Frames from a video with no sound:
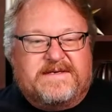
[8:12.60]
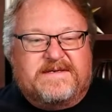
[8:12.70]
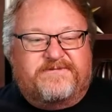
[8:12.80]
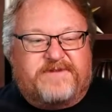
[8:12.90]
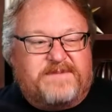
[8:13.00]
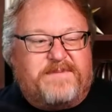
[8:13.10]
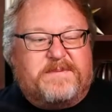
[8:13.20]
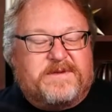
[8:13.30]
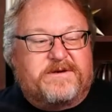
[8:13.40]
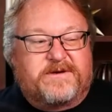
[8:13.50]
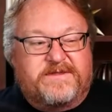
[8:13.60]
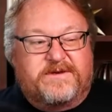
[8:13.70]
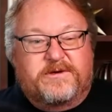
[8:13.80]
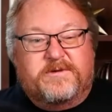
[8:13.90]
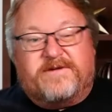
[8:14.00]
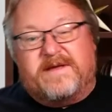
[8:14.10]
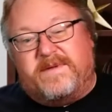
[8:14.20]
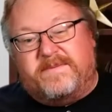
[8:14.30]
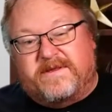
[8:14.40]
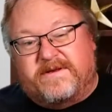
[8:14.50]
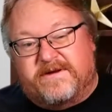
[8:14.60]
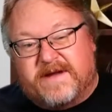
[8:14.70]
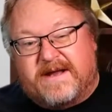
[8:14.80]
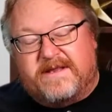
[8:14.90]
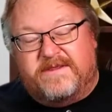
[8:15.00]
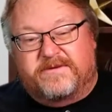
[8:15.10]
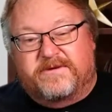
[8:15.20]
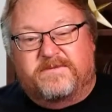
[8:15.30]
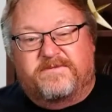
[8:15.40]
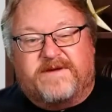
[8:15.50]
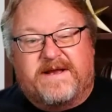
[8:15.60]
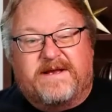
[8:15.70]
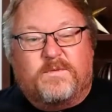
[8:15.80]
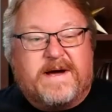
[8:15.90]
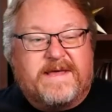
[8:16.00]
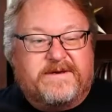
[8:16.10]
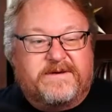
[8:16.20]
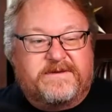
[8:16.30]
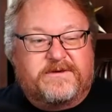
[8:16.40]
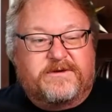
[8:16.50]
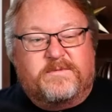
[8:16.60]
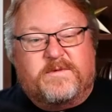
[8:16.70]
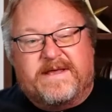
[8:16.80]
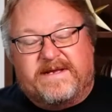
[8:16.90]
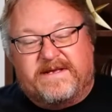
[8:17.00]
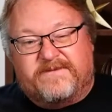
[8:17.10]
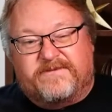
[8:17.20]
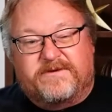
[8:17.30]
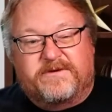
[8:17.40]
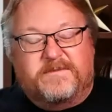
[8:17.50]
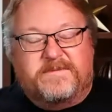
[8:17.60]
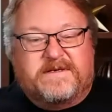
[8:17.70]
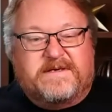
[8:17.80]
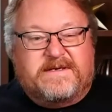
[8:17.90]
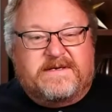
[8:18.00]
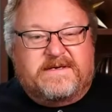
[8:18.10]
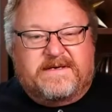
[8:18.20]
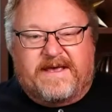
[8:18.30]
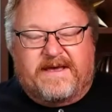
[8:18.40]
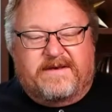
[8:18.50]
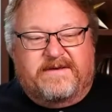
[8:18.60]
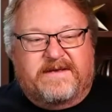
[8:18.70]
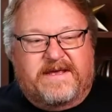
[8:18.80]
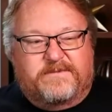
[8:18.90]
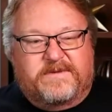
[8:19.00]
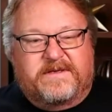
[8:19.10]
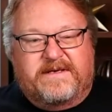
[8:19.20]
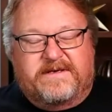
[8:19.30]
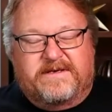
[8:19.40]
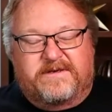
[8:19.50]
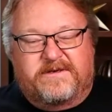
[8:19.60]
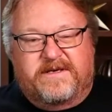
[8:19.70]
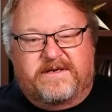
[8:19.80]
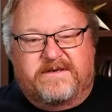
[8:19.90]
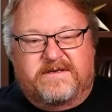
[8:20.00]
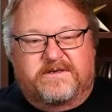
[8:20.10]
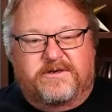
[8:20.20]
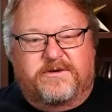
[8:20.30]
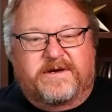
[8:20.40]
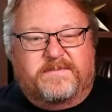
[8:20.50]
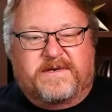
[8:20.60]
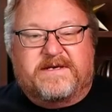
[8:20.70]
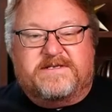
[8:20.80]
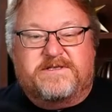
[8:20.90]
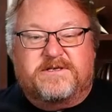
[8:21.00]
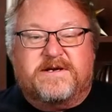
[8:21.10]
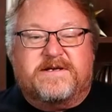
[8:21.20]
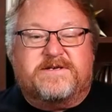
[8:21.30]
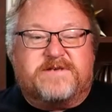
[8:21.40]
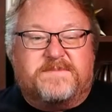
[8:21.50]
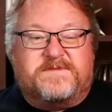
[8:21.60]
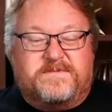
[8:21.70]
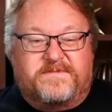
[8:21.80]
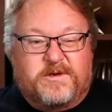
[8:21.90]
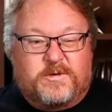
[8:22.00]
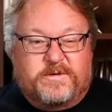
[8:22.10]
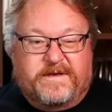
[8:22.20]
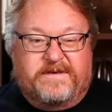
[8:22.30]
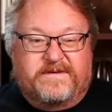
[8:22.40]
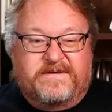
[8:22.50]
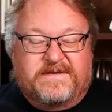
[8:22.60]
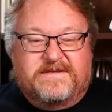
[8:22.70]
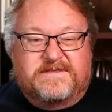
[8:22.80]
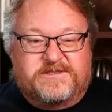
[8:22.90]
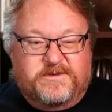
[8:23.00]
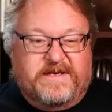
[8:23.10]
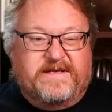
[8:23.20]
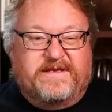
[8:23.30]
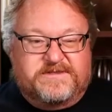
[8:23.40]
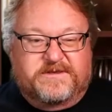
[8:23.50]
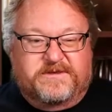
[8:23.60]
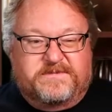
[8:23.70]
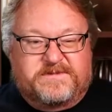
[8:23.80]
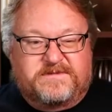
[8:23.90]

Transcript: find people that are in the group, find people that are not in the group, find out why they're in the group, why they left the group, and really get a good grip because you're going to drop some coin joining these groups.